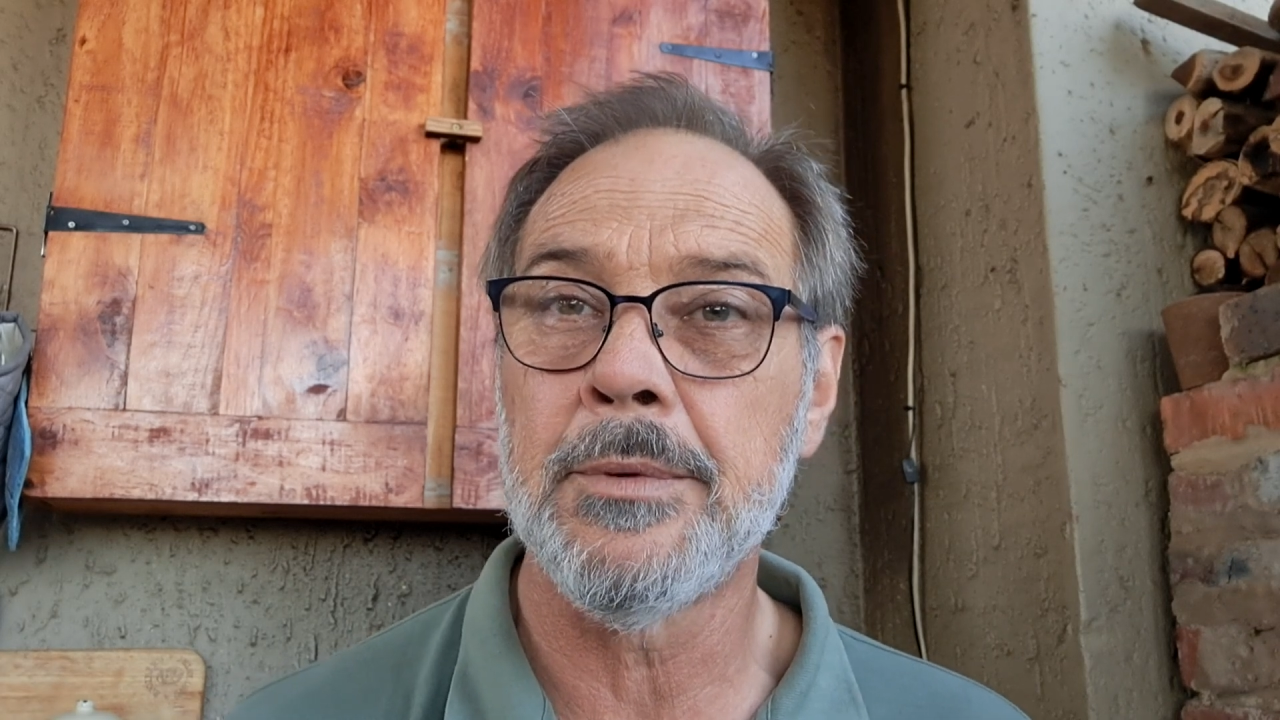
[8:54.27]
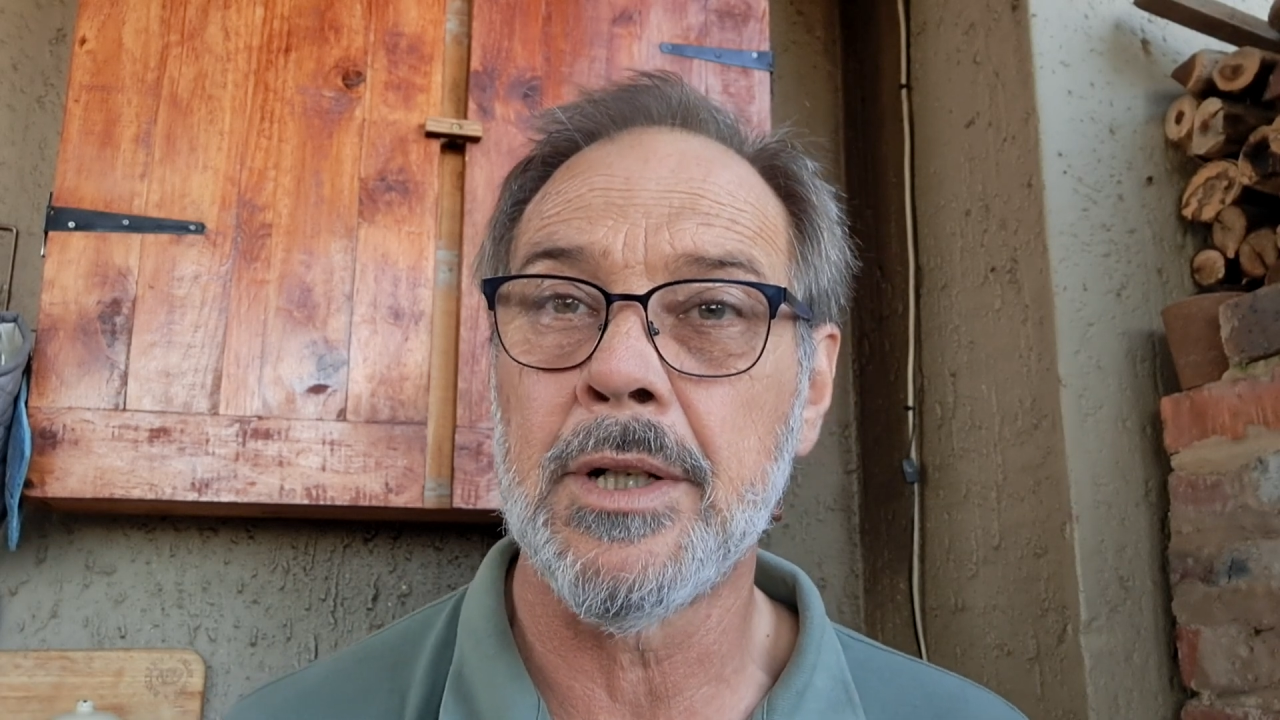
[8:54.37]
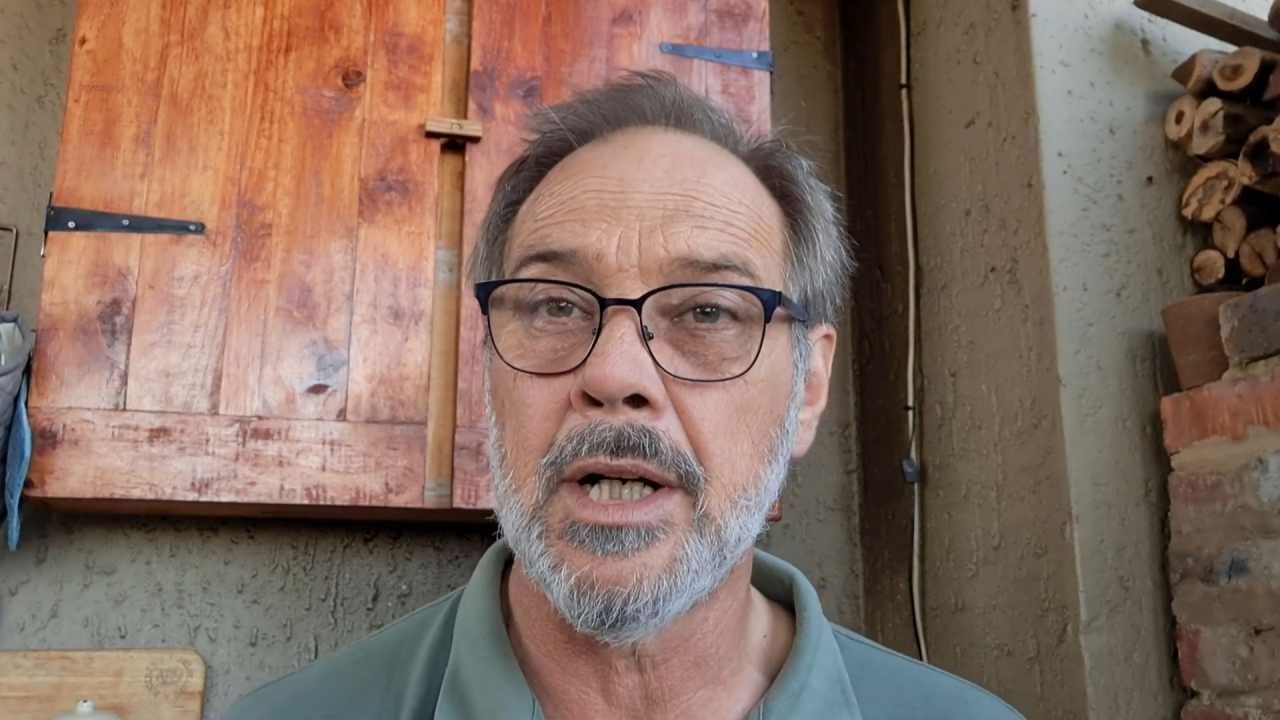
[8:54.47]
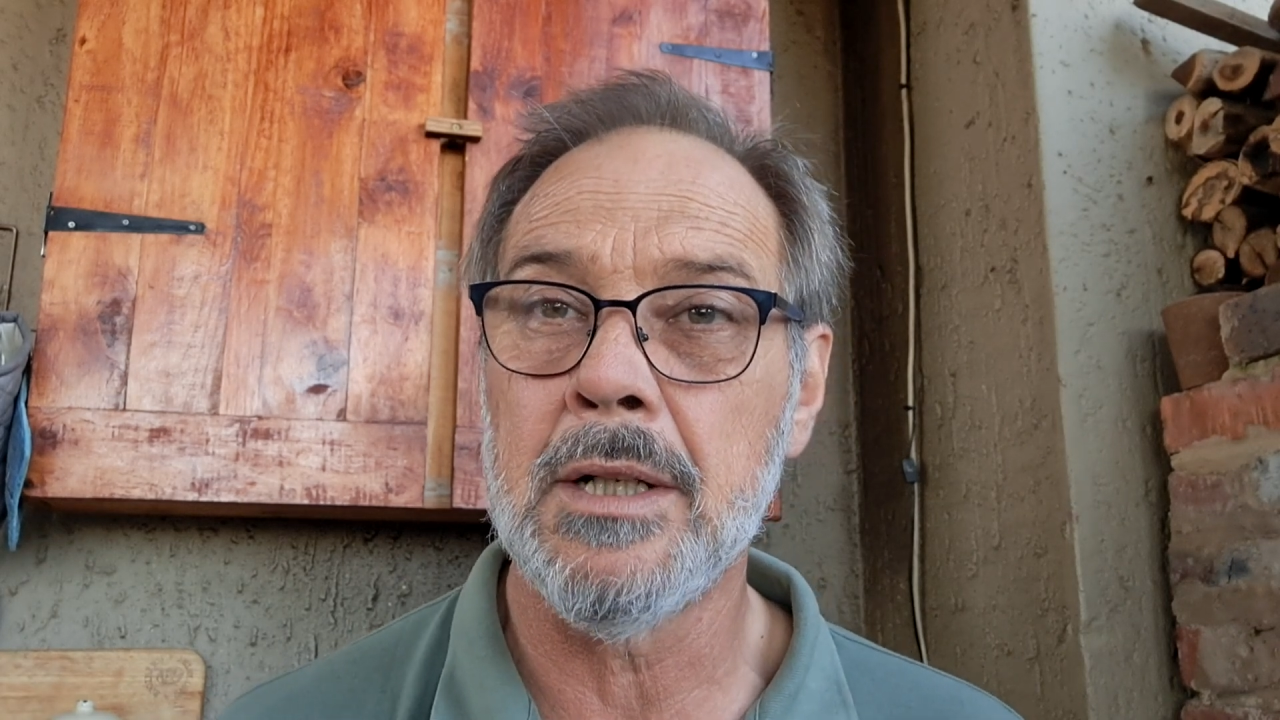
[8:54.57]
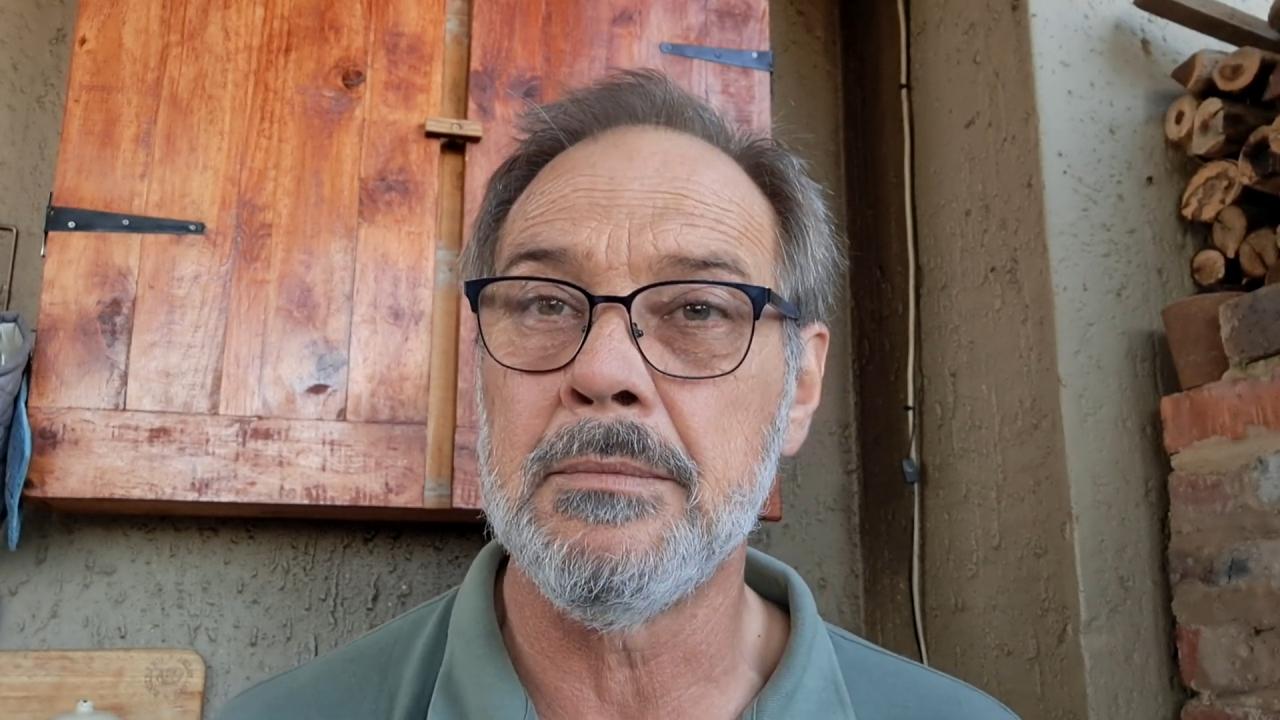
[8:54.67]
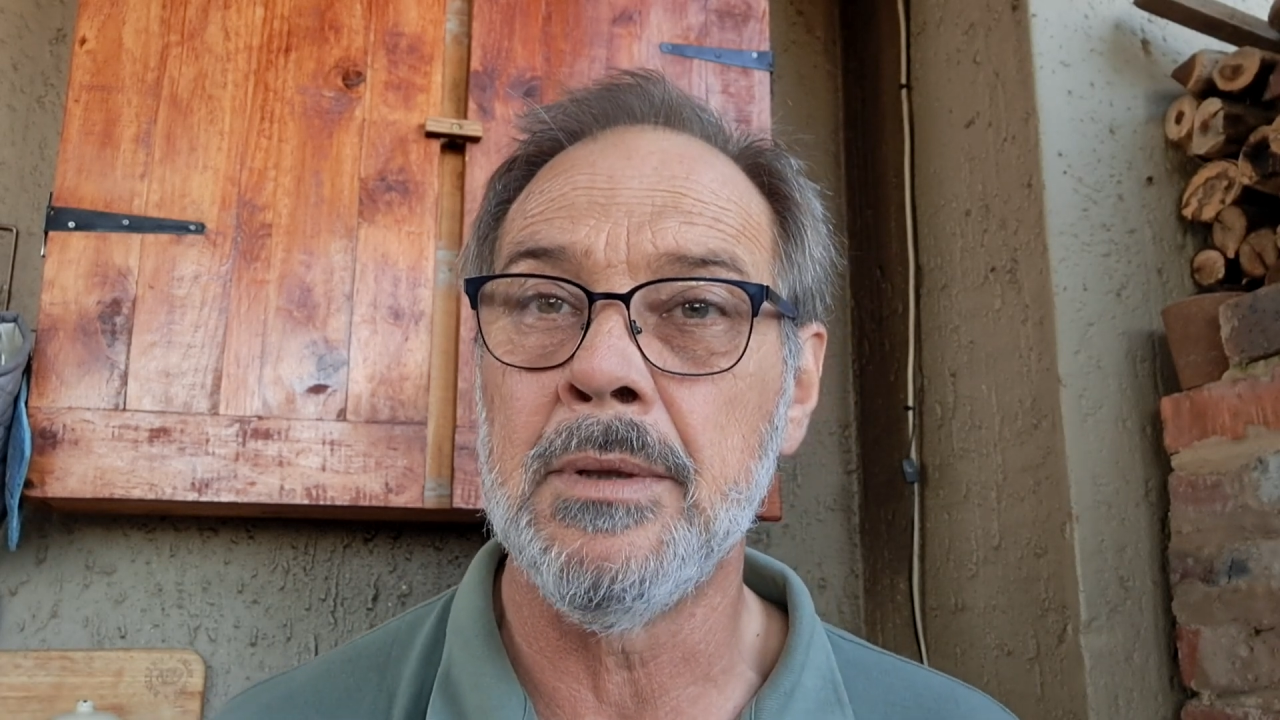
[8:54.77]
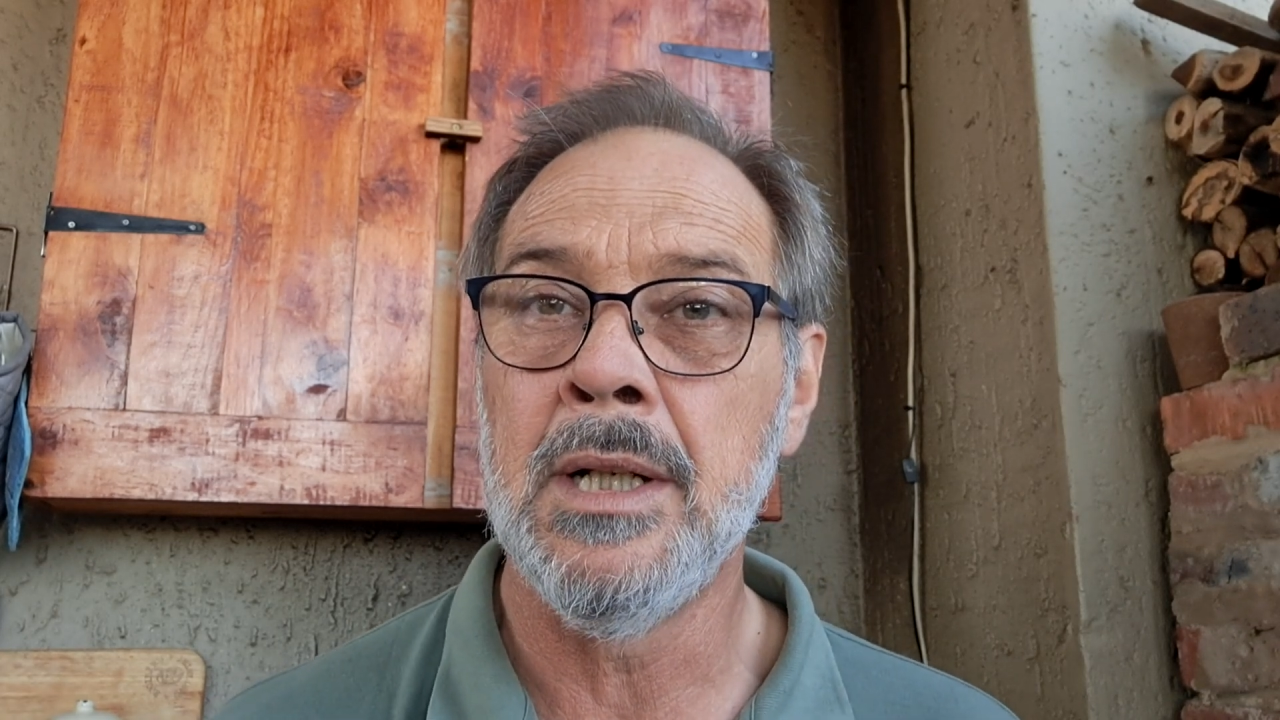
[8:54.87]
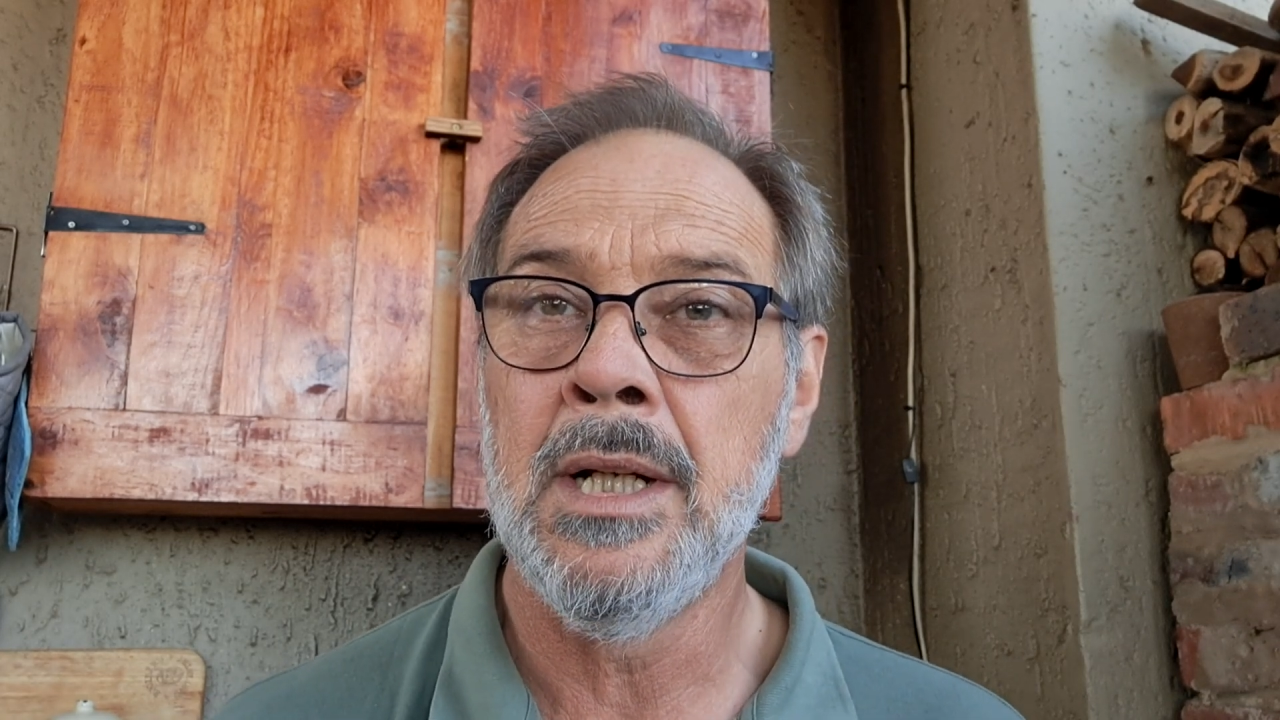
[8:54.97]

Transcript: your home